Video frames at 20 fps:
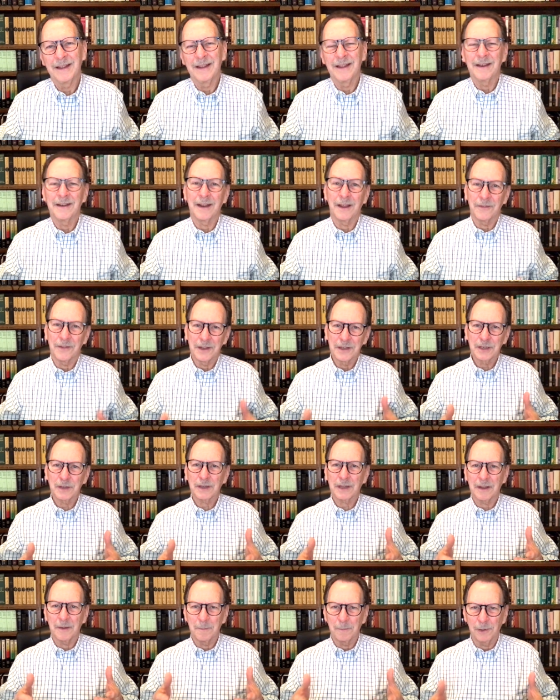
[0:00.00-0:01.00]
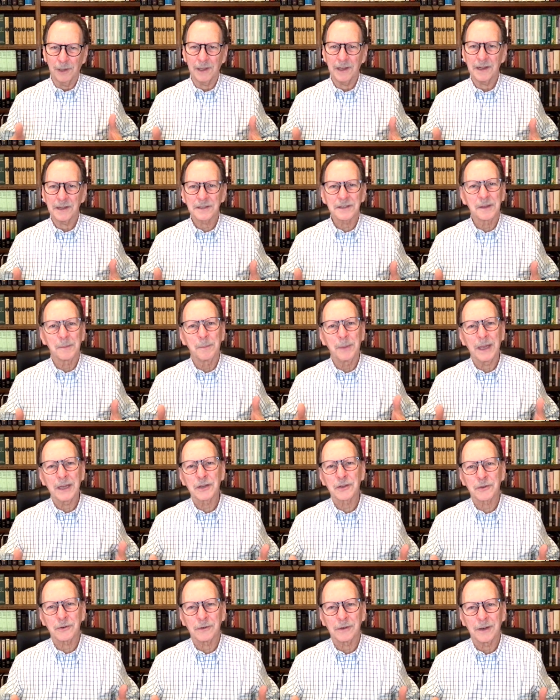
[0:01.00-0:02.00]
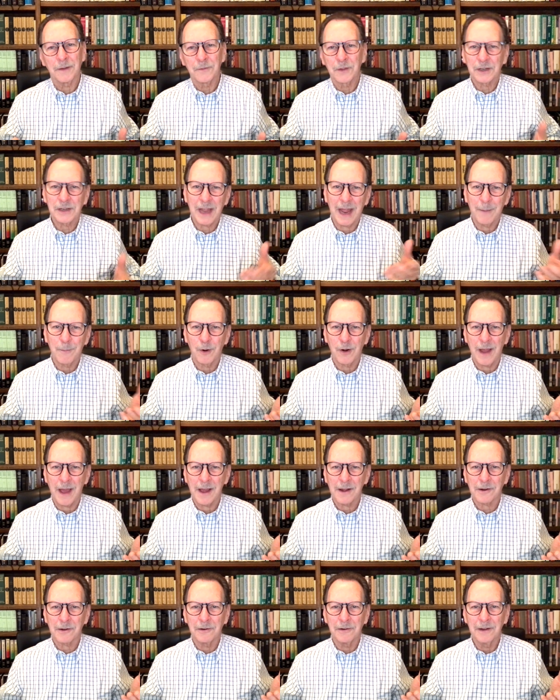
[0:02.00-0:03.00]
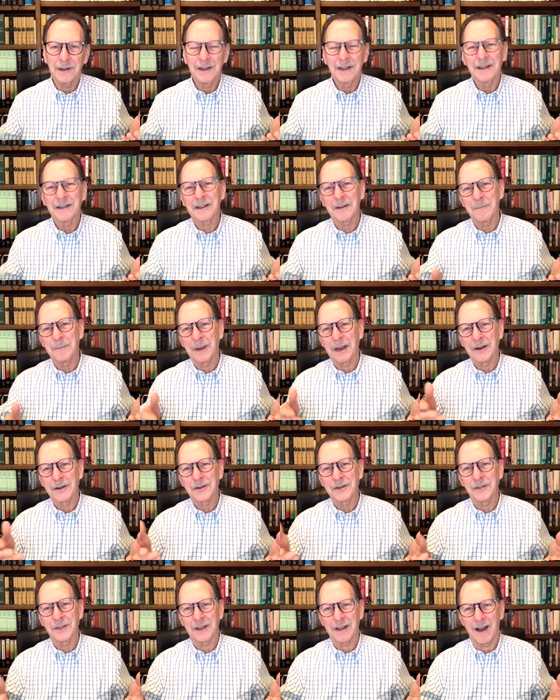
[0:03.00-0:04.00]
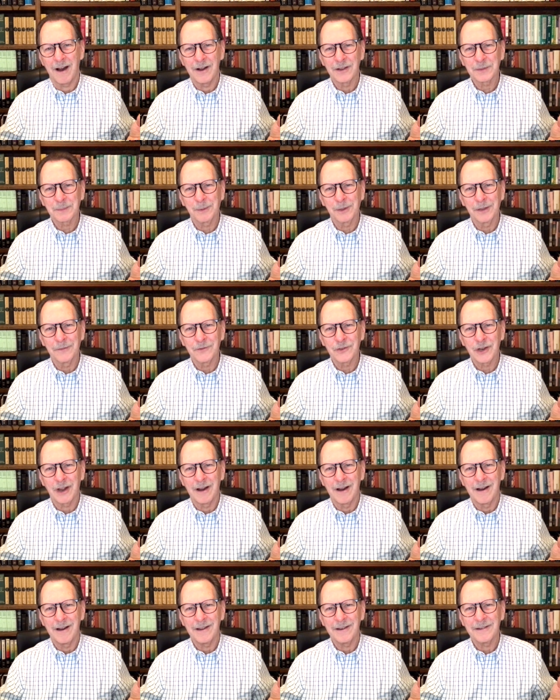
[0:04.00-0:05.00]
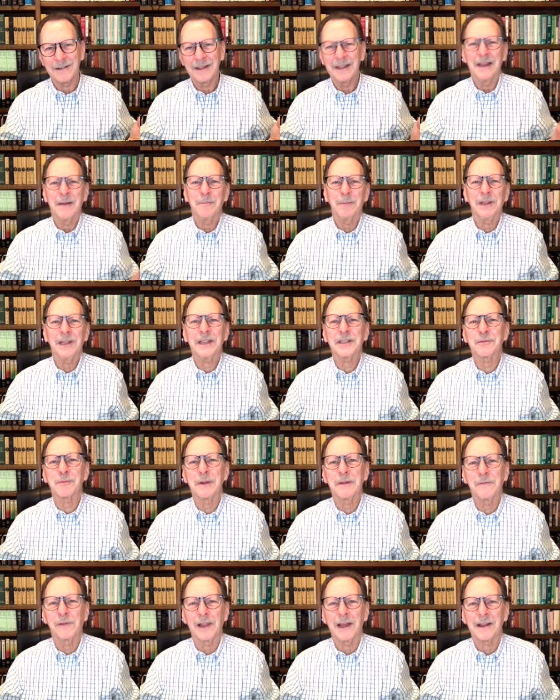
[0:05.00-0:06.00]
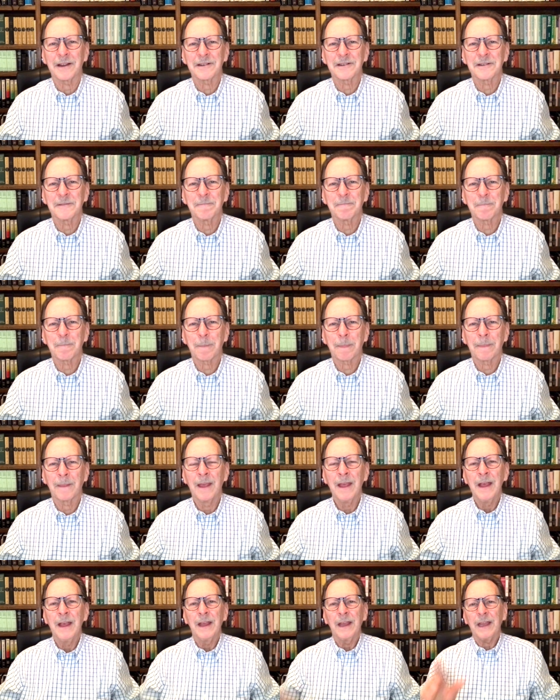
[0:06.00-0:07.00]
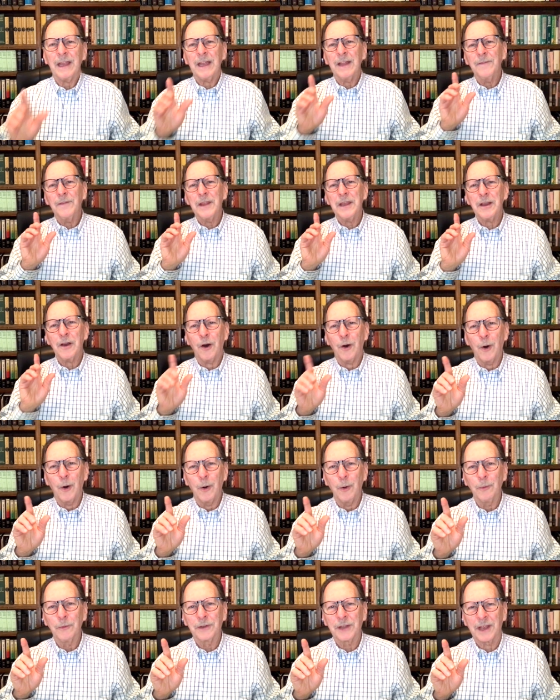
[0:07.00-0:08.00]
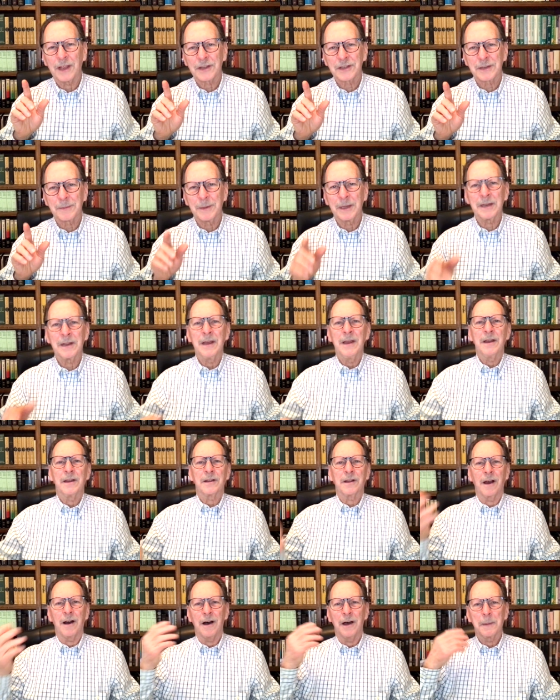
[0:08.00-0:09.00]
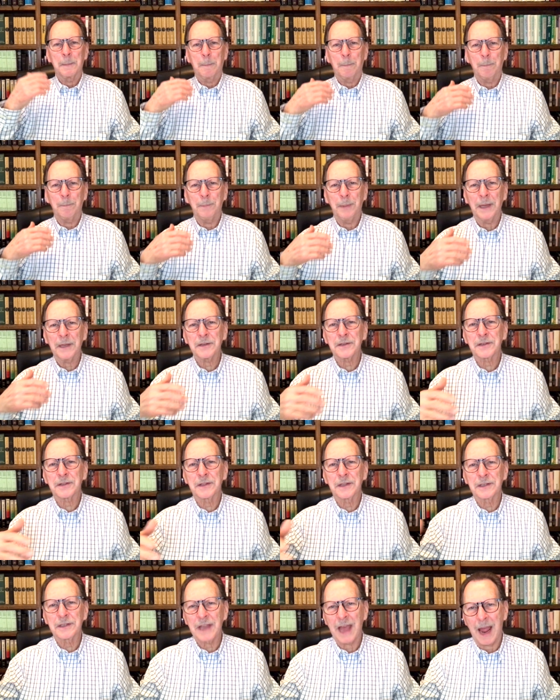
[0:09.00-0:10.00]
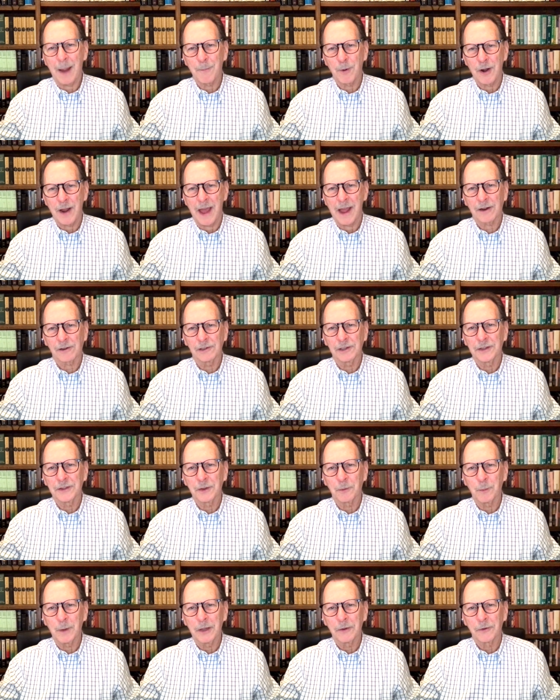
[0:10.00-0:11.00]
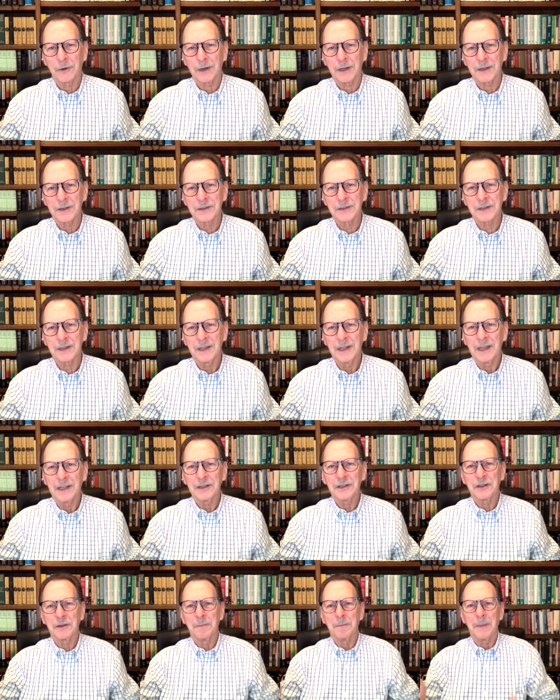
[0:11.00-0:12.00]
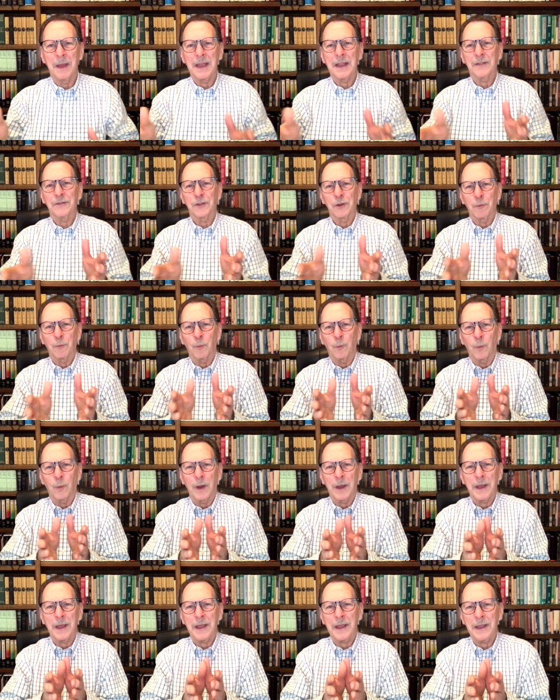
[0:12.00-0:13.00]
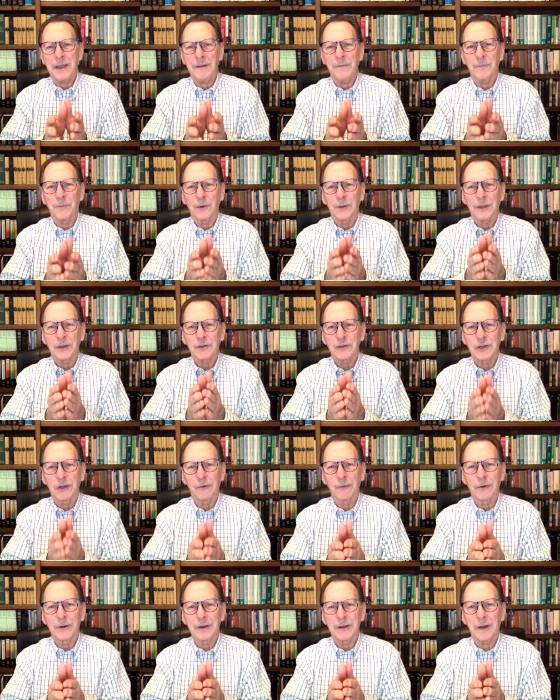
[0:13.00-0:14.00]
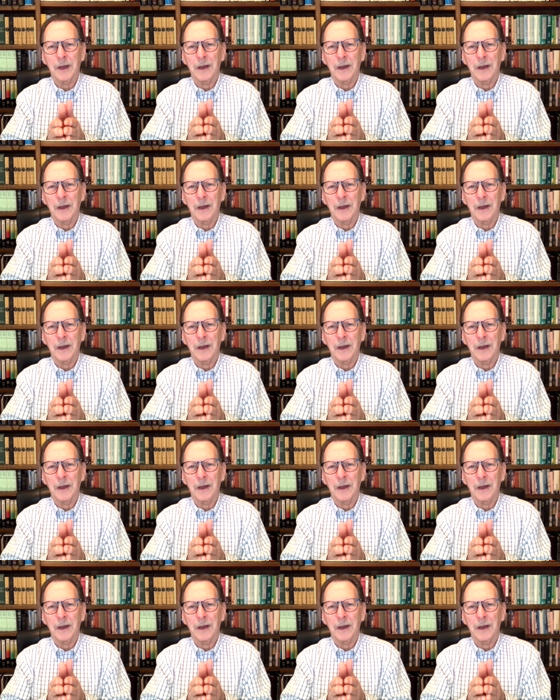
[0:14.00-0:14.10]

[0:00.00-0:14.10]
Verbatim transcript: Now, this completes the picture of the tabernacle compared to the Gospel of John. But let's reflect. In the Old Testament, God pitched the tabernacle in the wilderness to make the way for the children